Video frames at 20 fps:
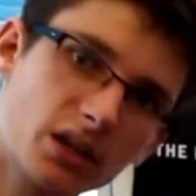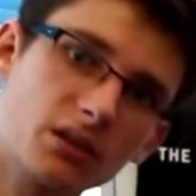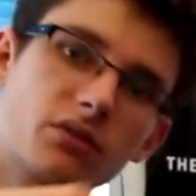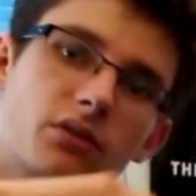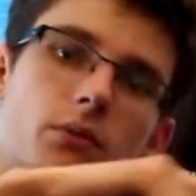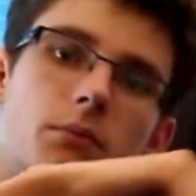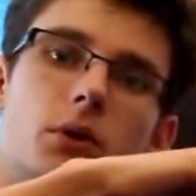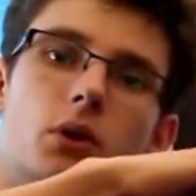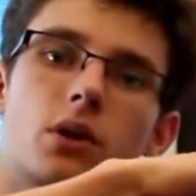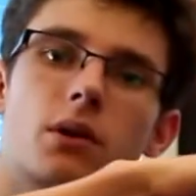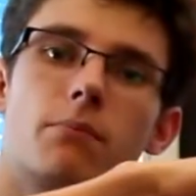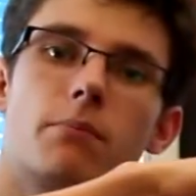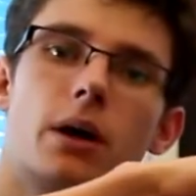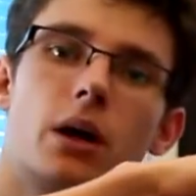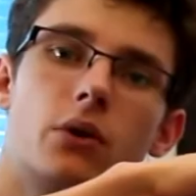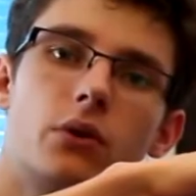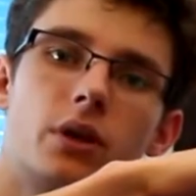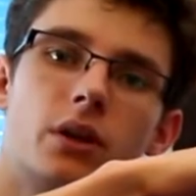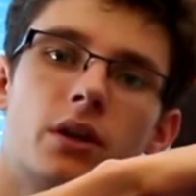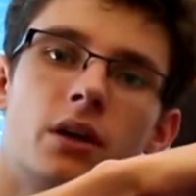from your
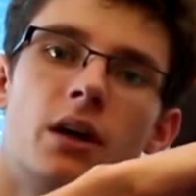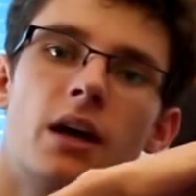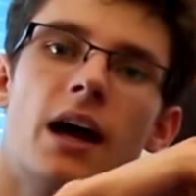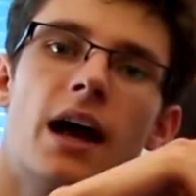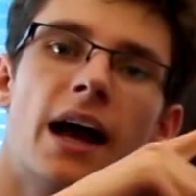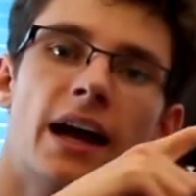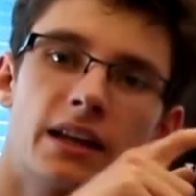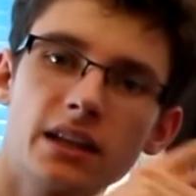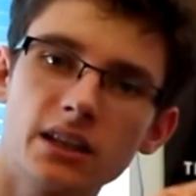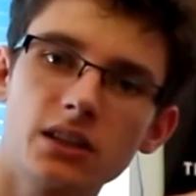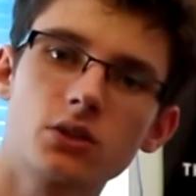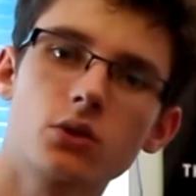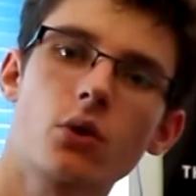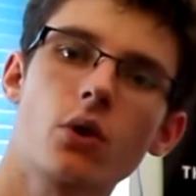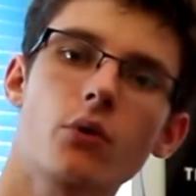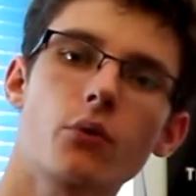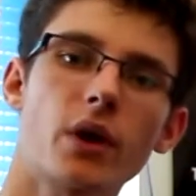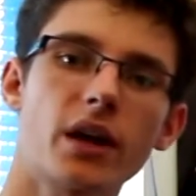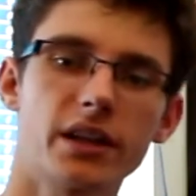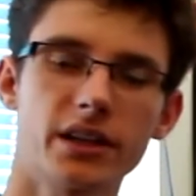component and into a
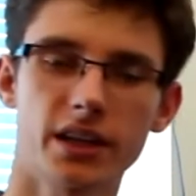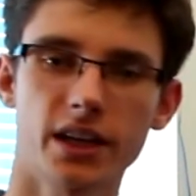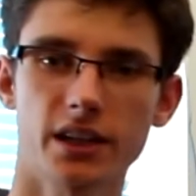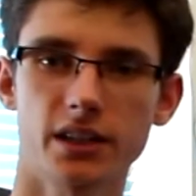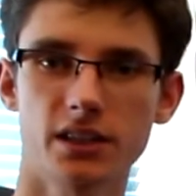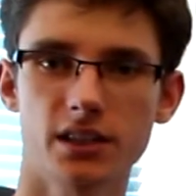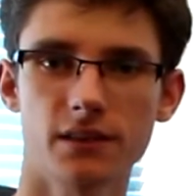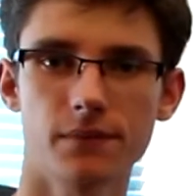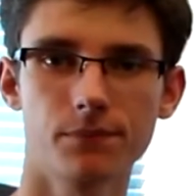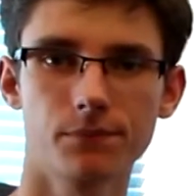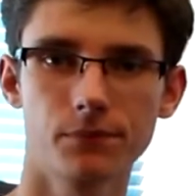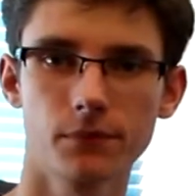radiator